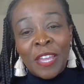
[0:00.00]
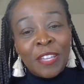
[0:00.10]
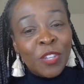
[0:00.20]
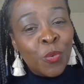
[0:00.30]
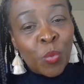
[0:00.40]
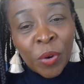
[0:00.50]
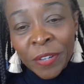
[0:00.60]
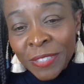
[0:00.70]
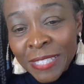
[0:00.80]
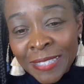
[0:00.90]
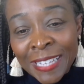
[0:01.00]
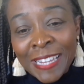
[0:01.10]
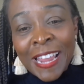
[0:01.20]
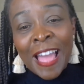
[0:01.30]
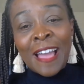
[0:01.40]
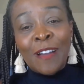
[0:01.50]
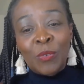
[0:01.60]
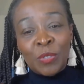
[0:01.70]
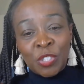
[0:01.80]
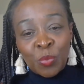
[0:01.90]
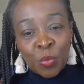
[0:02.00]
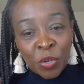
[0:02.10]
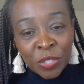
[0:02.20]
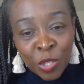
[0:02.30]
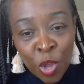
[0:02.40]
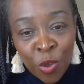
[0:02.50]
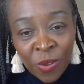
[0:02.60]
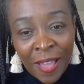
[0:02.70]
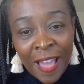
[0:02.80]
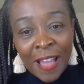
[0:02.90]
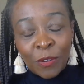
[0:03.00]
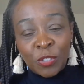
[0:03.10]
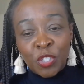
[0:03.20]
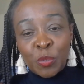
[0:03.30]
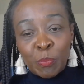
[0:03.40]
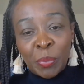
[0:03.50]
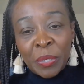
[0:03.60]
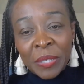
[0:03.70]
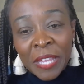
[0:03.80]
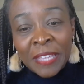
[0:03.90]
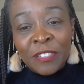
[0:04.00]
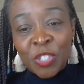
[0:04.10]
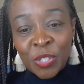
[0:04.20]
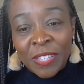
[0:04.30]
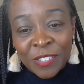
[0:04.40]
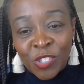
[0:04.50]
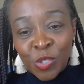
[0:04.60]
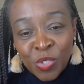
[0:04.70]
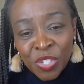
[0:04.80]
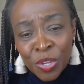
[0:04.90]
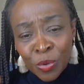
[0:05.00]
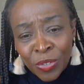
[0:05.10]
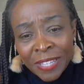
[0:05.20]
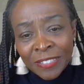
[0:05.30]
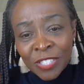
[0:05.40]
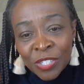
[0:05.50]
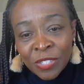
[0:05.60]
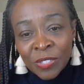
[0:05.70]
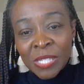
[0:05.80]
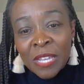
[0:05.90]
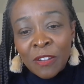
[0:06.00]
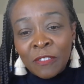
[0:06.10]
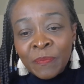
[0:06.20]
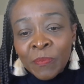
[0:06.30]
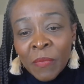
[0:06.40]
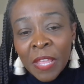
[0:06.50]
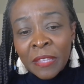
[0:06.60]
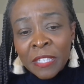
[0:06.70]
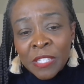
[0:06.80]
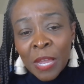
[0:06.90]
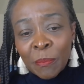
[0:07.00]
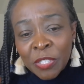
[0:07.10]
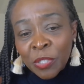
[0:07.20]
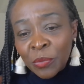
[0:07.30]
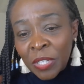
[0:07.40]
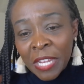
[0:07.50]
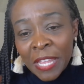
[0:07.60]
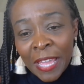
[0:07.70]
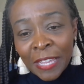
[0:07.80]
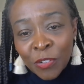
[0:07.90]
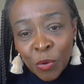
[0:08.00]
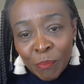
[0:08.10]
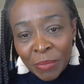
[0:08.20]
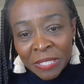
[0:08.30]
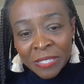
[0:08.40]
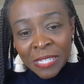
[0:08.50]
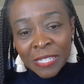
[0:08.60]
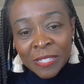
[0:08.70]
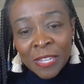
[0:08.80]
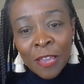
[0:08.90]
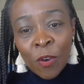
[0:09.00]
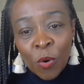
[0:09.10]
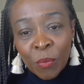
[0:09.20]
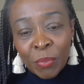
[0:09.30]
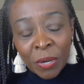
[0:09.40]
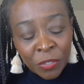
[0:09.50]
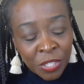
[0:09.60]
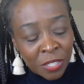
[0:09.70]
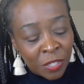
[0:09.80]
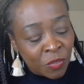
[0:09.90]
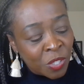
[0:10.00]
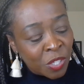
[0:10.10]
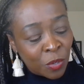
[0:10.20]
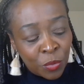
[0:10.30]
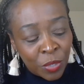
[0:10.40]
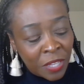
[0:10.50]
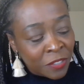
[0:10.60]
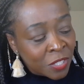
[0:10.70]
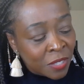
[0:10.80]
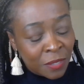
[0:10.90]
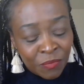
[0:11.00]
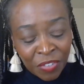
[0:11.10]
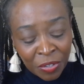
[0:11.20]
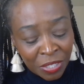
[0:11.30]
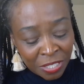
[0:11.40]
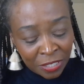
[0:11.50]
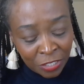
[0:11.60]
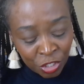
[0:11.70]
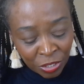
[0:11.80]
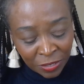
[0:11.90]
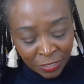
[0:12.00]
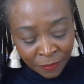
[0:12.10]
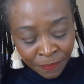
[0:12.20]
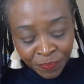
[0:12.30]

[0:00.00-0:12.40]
You worked late hours, you worked long hours, you put into this, you sowed into yourself and this opportunity and or business or person you've sold into them very diligently